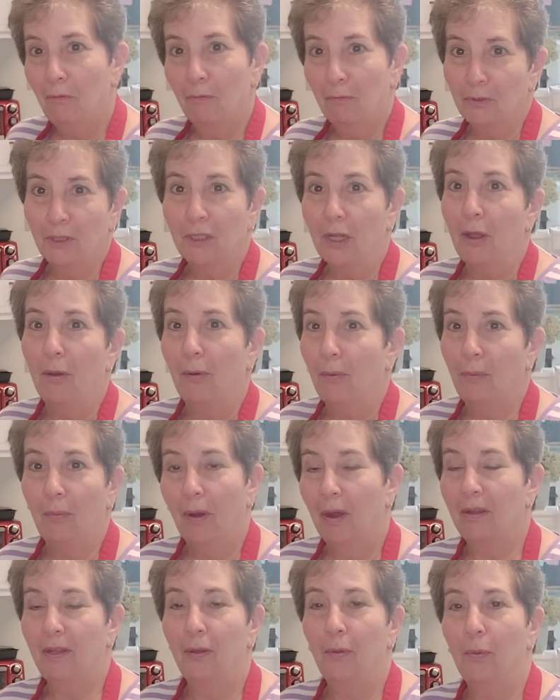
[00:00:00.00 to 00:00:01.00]
so
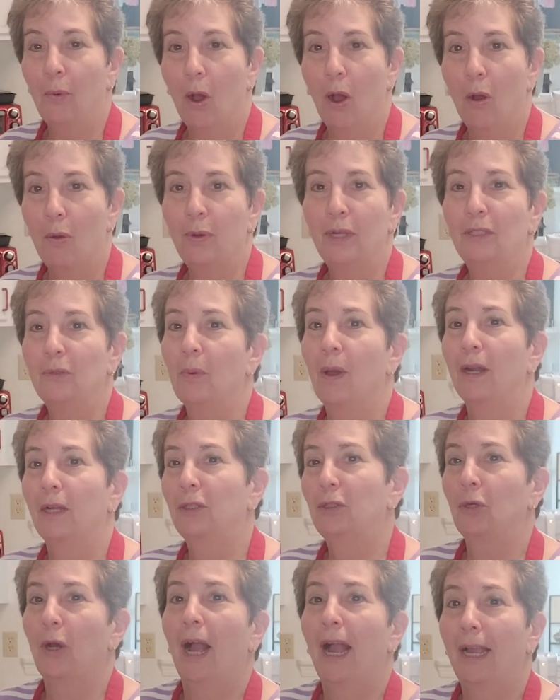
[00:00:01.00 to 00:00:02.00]
you always want
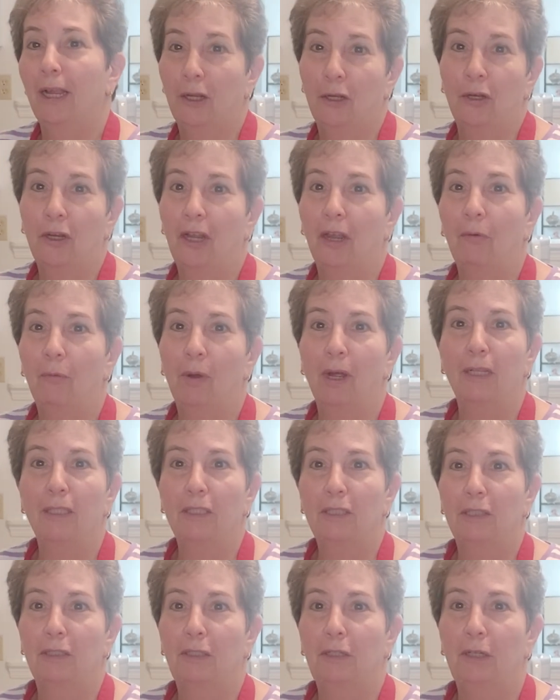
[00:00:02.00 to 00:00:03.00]
to try cook it
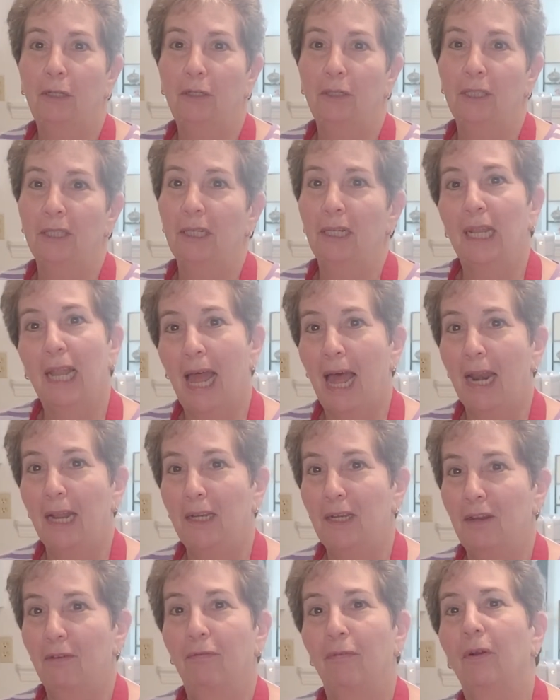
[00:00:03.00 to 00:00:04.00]
once, use it a lot
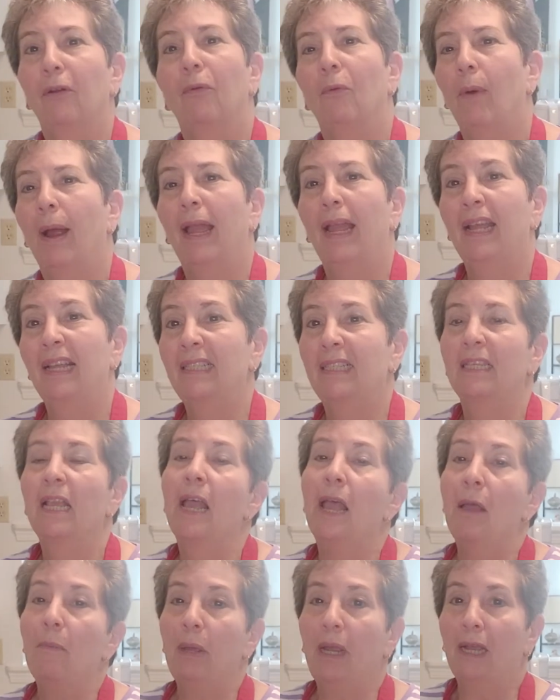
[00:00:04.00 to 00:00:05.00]
of different ways,
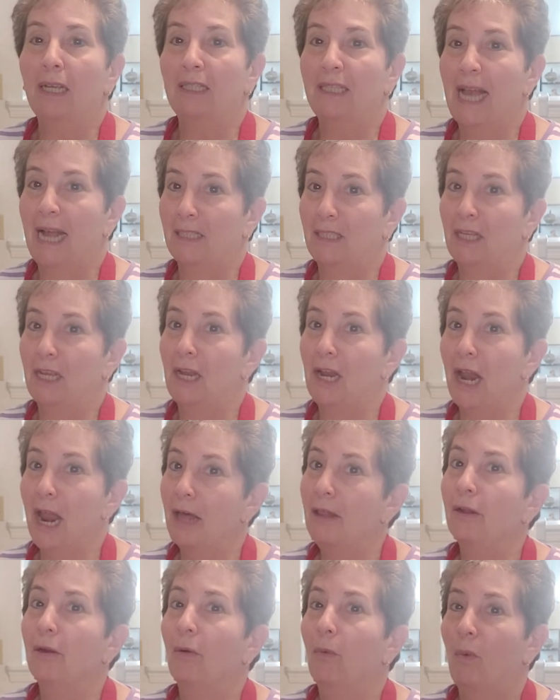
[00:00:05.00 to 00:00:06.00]
because that's
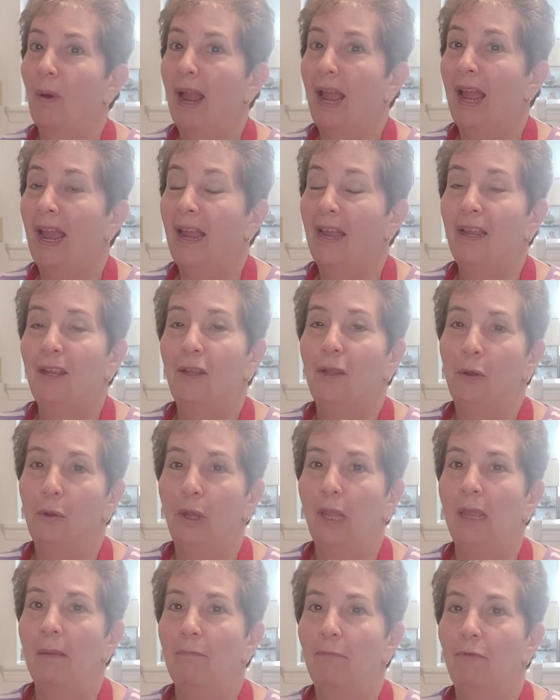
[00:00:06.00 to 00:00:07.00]
another way you
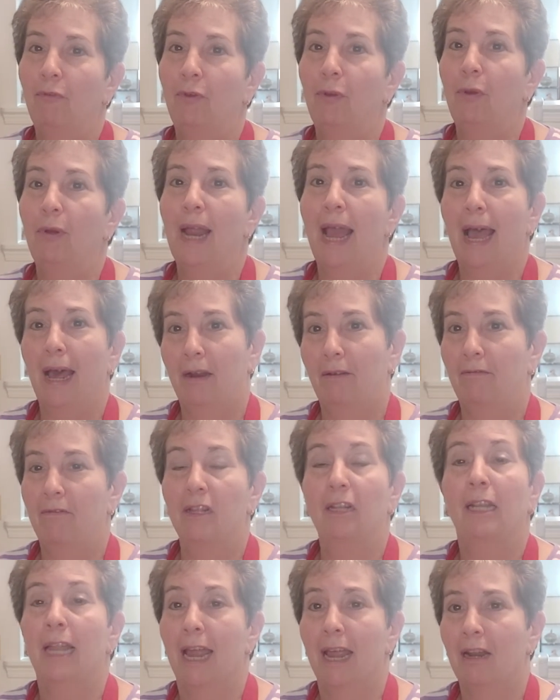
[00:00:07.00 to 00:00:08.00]
keep food out of
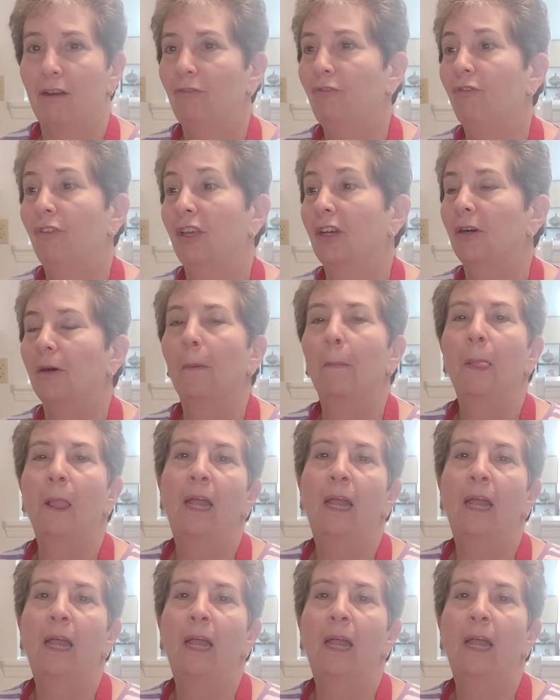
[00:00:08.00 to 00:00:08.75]
the landfill.